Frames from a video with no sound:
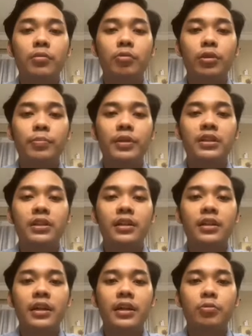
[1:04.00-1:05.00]
workplace
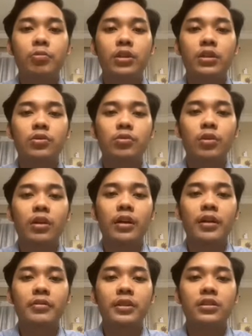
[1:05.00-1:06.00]
other than workers who
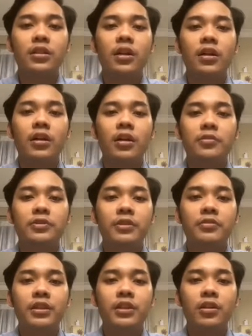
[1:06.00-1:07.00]
are at risk of
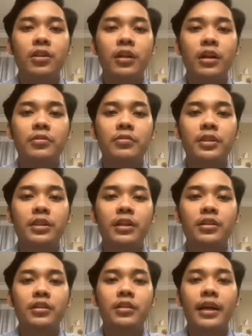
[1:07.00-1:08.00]
safety or health risk,
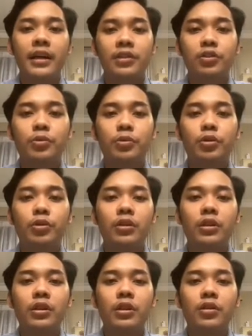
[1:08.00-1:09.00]
and to promote
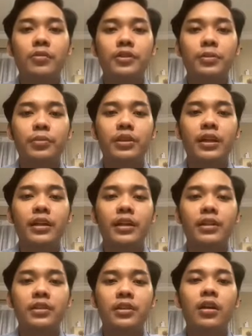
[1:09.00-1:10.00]
a comfortable and
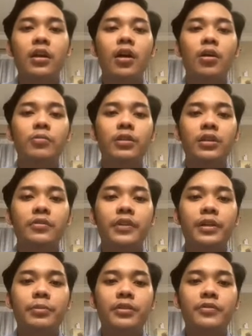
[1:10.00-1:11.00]
healthy work
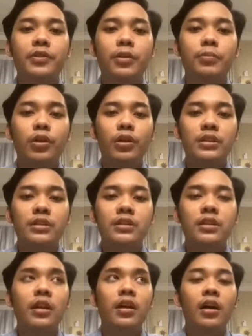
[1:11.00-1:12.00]
environment for employees
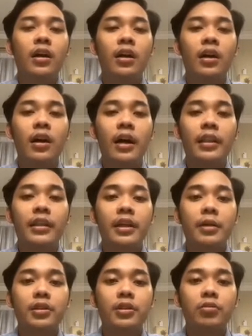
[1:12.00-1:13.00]
and
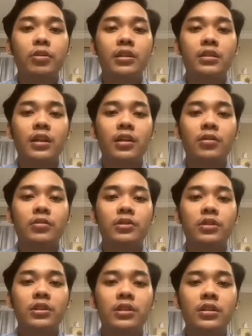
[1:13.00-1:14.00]
adapted to their
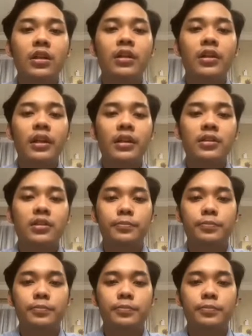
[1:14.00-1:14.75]
psychological needs.